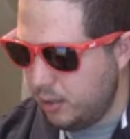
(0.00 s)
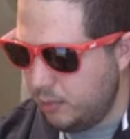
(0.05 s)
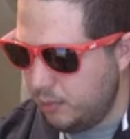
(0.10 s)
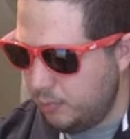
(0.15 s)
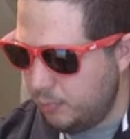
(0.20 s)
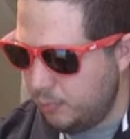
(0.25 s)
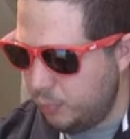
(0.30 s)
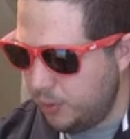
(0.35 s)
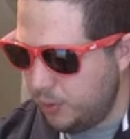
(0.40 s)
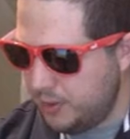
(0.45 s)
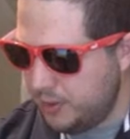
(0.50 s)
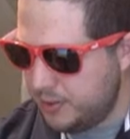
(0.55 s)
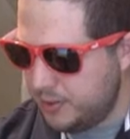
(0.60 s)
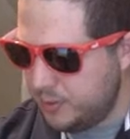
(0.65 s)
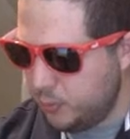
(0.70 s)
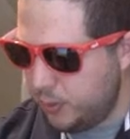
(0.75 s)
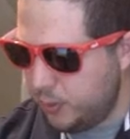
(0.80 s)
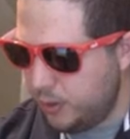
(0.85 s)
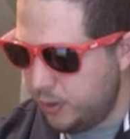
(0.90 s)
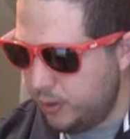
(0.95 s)
points
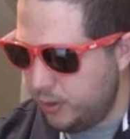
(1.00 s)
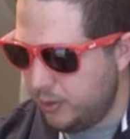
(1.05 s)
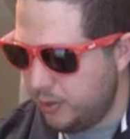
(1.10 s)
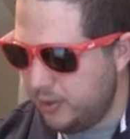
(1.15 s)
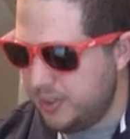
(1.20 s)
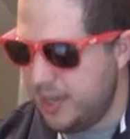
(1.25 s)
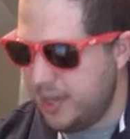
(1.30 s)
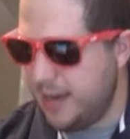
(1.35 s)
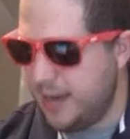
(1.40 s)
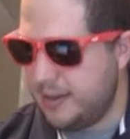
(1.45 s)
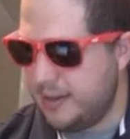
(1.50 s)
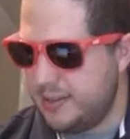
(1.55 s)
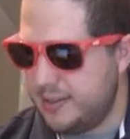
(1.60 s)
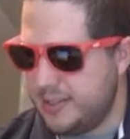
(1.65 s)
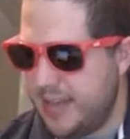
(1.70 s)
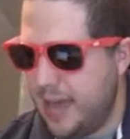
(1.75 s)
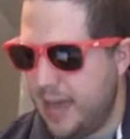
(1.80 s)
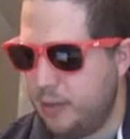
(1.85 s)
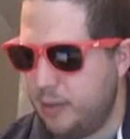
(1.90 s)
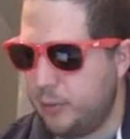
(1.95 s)
where the data is
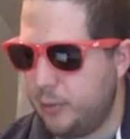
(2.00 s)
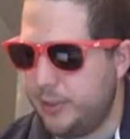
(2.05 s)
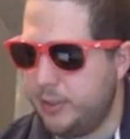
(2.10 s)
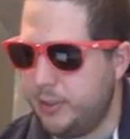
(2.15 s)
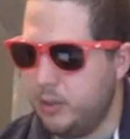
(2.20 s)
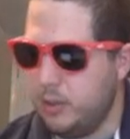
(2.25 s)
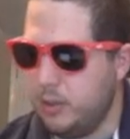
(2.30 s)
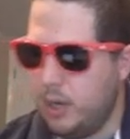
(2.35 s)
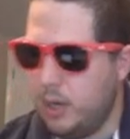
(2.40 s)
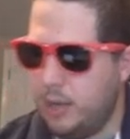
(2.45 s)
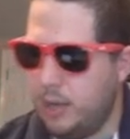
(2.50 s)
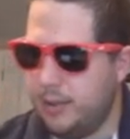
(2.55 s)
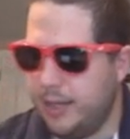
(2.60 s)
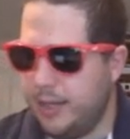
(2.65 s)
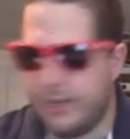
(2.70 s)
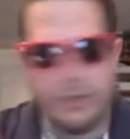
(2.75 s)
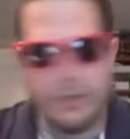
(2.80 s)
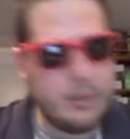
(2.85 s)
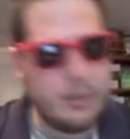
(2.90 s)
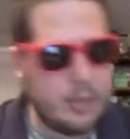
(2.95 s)
gathering,
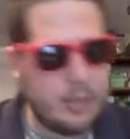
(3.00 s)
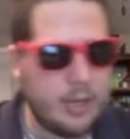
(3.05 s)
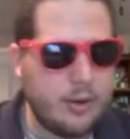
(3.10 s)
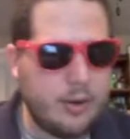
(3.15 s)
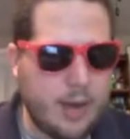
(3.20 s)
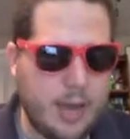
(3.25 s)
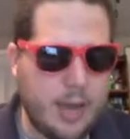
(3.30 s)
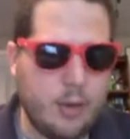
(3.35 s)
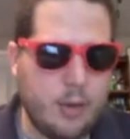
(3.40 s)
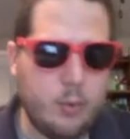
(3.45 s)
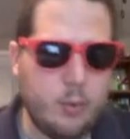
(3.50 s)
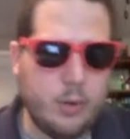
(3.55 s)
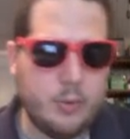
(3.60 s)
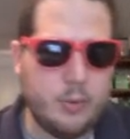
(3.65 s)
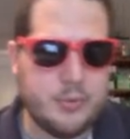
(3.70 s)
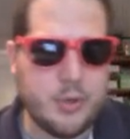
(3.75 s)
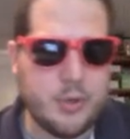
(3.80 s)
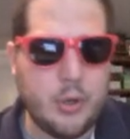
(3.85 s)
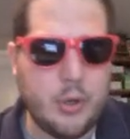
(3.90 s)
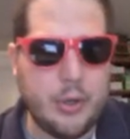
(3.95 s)
unlike in letter A where it was
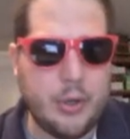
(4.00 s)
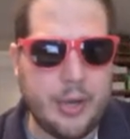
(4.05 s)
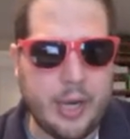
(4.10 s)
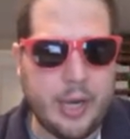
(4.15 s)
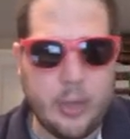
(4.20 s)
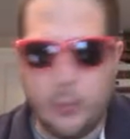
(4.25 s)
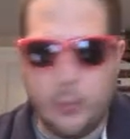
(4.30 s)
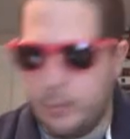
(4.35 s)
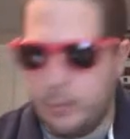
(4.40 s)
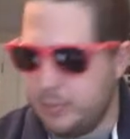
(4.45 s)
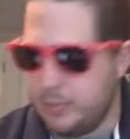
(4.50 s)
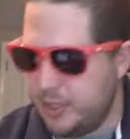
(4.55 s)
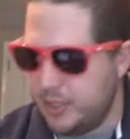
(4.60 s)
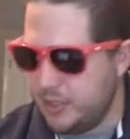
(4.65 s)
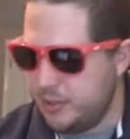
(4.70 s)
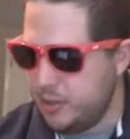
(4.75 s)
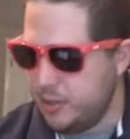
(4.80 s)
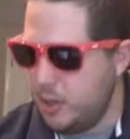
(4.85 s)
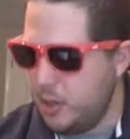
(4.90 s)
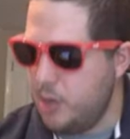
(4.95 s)
all in kind of one
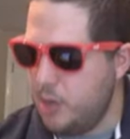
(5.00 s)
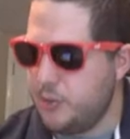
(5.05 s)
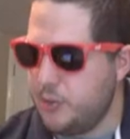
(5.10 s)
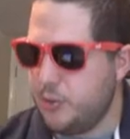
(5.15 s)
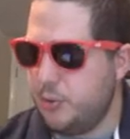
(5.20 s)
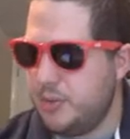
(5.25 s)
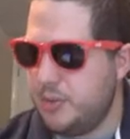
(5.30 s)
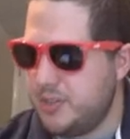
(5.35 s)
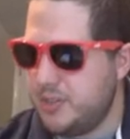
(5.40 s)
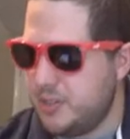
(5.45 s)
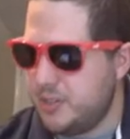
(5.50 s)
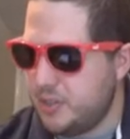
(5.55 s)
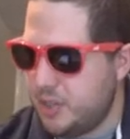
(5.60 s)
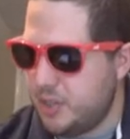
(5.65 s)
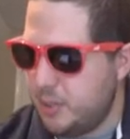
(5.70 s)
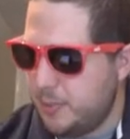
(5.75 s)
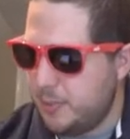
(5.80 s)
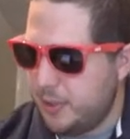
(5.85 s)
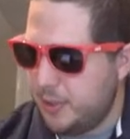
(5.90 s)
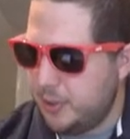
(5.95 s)
place. So this is going
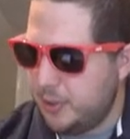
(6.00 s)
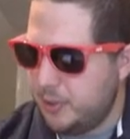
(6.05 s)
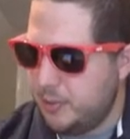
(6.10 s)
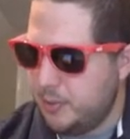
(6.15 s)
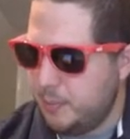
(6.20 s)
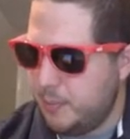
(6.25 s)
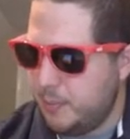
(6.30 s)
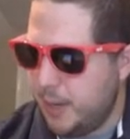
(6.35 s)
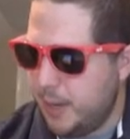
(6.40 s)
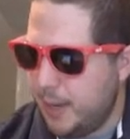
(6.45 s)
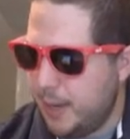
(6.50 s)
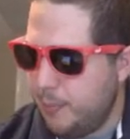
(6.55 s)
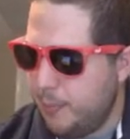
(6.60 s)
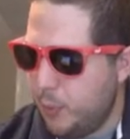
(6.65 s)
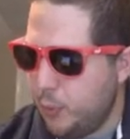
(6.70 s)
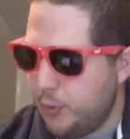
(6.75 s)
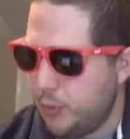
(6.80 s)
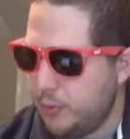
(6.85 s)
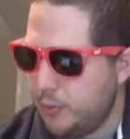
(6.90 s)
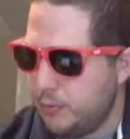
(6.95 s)
to be called a
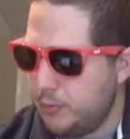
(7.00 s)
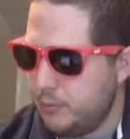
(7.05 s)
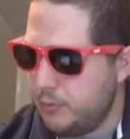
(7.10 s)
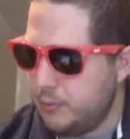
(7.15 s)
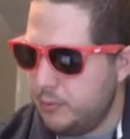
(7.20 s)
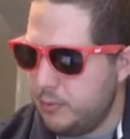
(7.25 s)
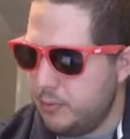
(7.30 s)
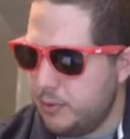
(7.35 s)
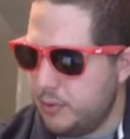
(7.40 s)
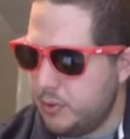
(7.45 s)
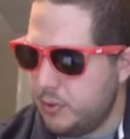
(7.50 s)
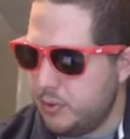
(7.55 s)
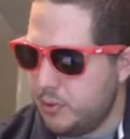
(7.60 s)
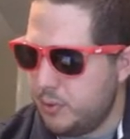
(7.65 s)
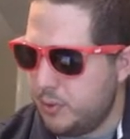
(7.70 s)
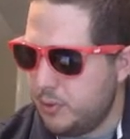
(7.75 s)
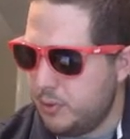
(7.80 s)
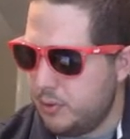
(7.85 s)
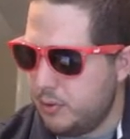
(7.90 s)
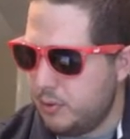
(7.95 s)
bimodal
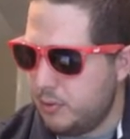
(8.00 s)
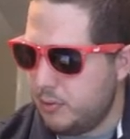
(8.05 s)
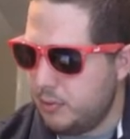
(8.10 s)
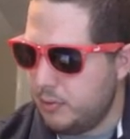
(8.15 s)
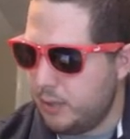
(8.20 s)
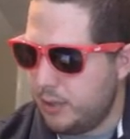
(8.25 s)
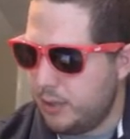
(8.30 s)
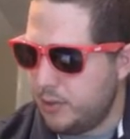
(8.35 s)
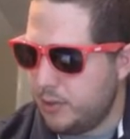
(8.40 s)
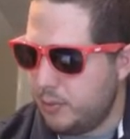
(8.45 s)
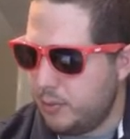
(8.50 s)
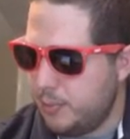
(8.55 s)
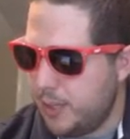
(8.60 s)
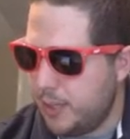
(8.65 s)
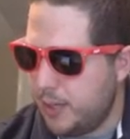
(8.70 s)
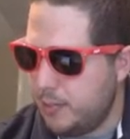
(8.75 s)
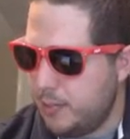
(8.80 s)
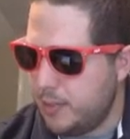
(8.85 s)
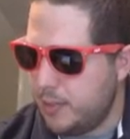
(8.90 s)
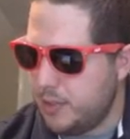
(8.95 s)
distribution. Okay, so
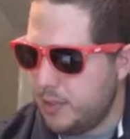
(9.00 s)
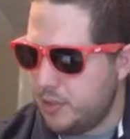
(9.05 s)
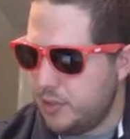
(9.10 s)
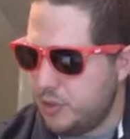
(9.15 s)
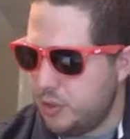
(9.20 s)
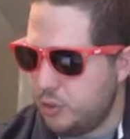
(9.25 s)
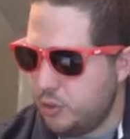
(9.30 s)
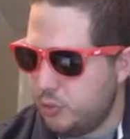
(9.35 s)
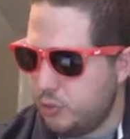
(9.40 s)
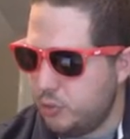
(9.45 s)
bi means two.